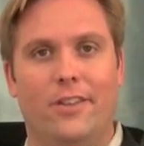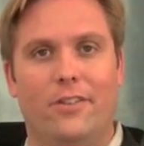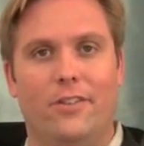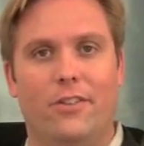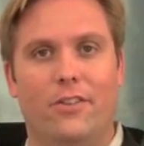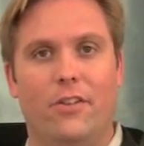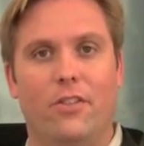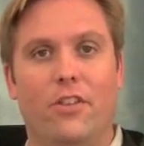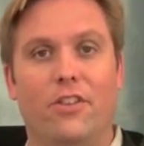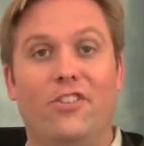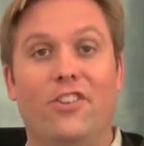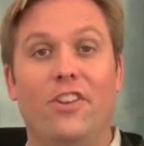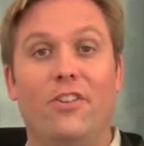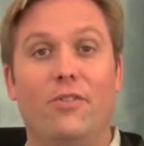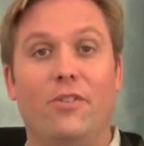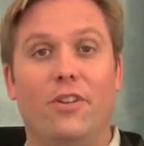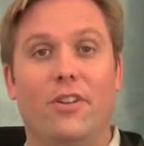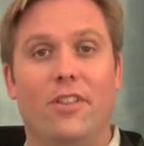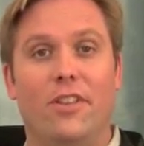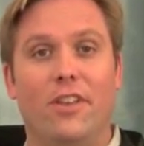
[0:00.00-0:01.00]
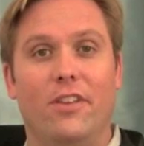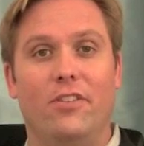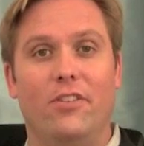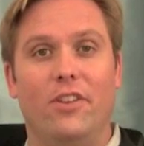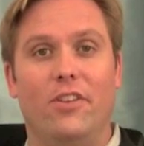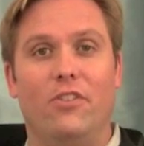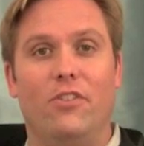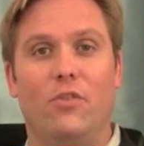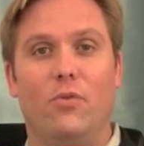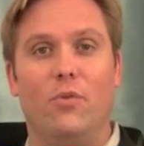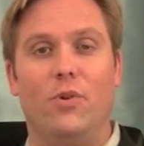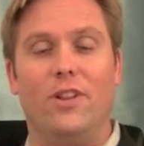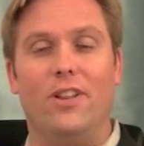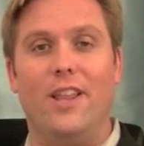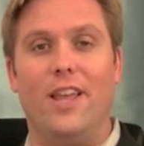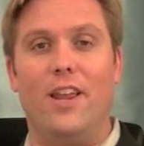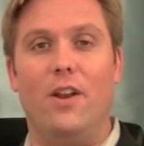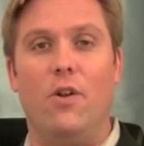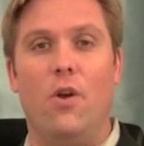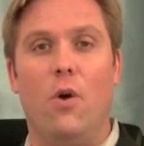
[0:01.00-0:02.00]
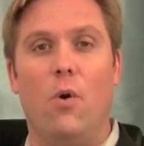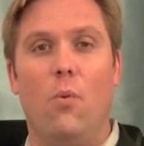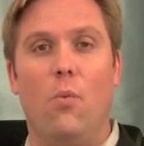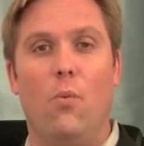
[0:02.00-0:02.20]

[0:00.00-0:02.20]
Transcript: So the secret to this is to relate